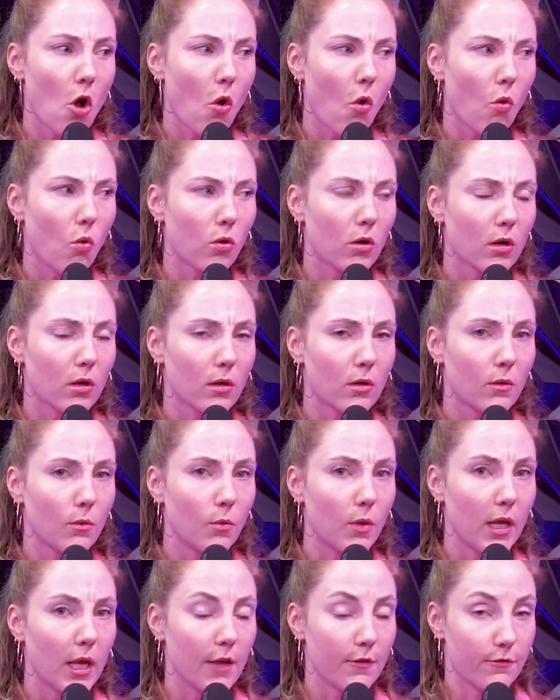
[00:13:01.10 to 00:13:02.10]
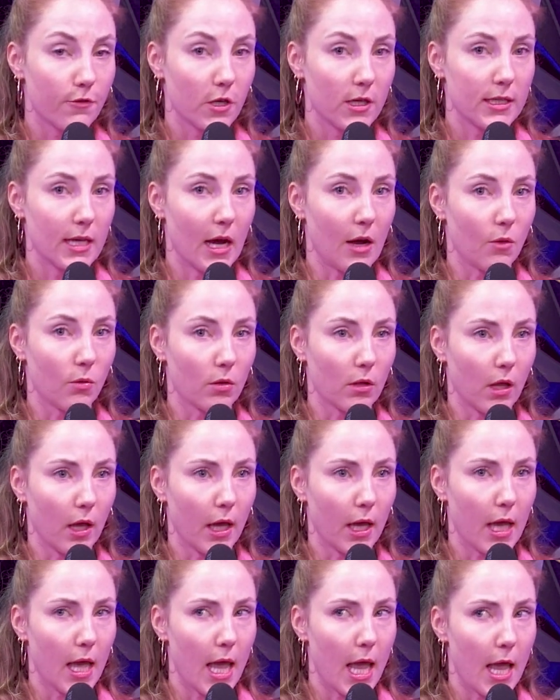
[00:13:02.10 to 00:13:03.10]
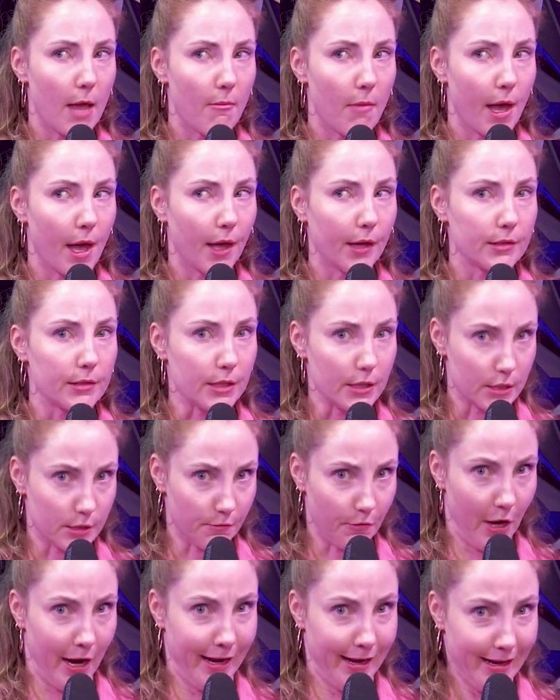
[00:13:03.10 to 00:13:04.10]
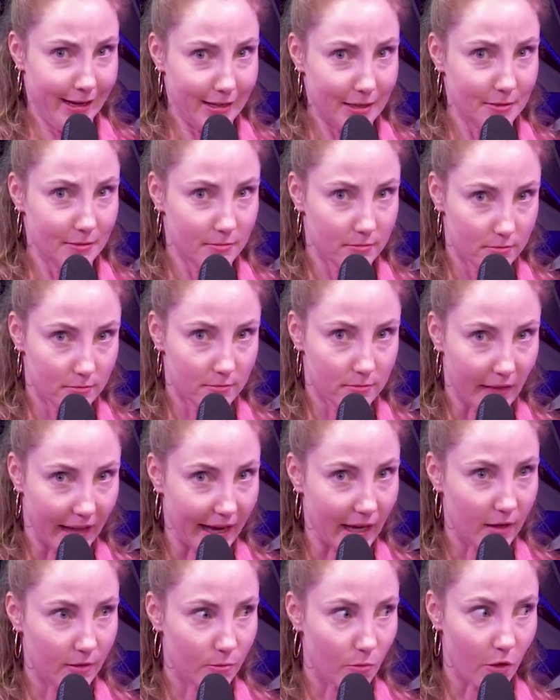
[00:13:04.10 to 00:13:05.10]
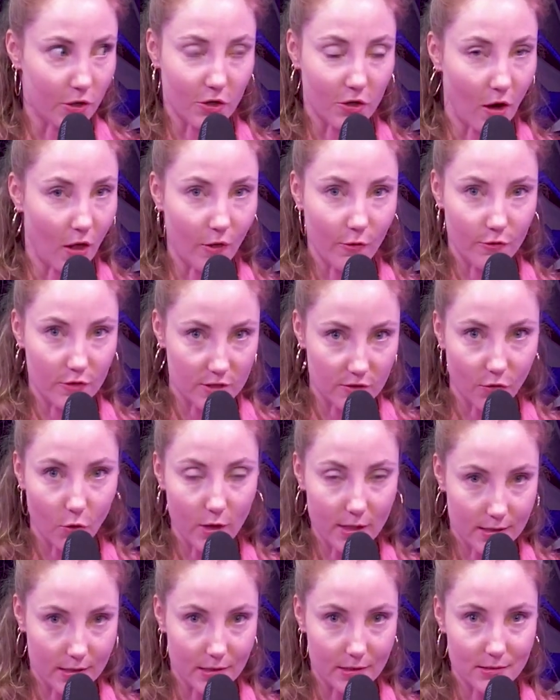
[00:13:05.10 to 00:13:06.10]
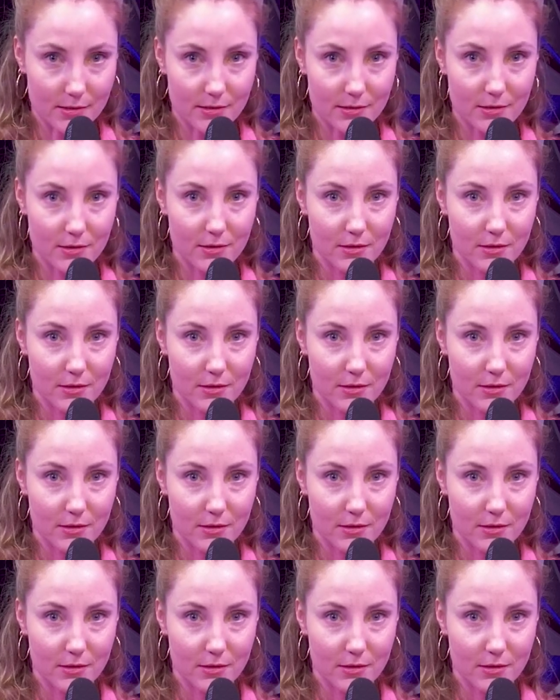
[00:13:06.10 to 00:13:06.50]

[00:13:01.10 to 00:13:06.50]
Or we get freaked out. We're like, am I schizophrenic? Like, what are all of these voices?